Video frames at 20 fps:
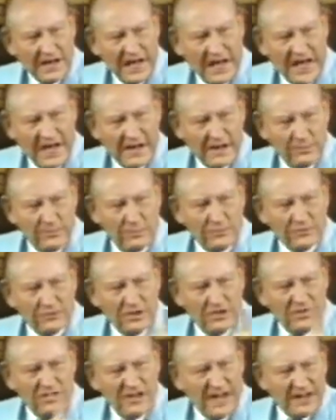Adam's
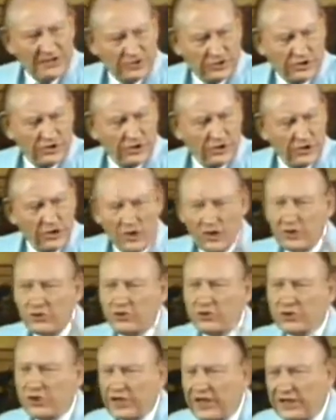nature
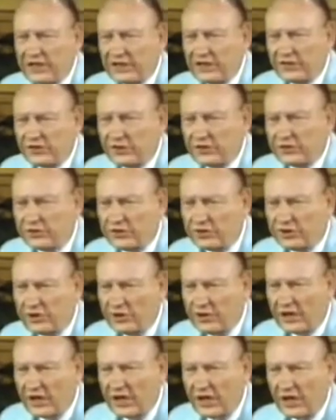changed
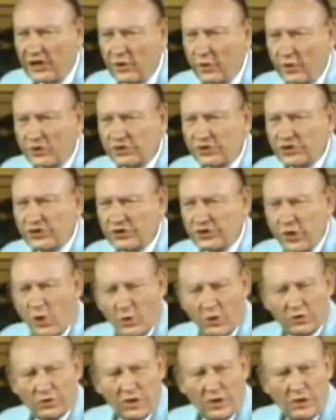into a
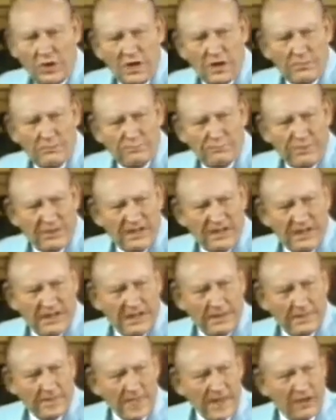soulical
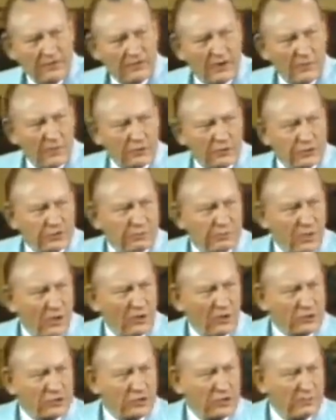being from a
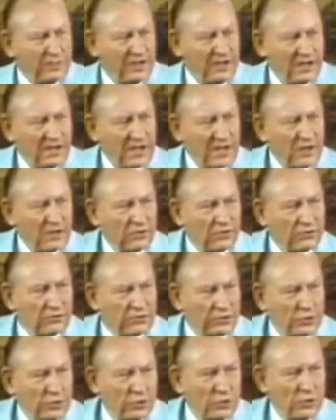spiritual being
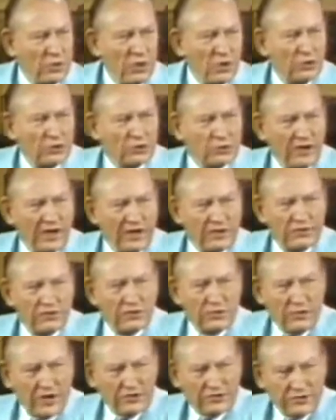through
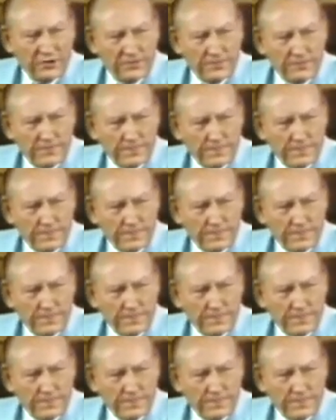transgression.